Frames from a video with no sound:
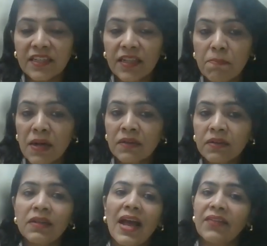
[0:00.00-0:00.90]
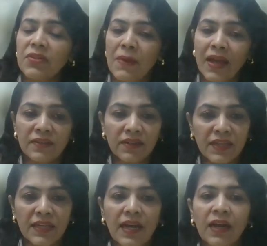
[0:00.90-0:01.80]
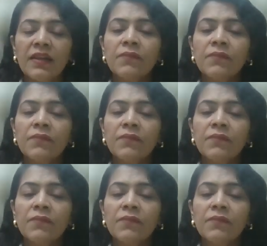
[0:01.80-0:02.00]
in the buccal and the palatal canal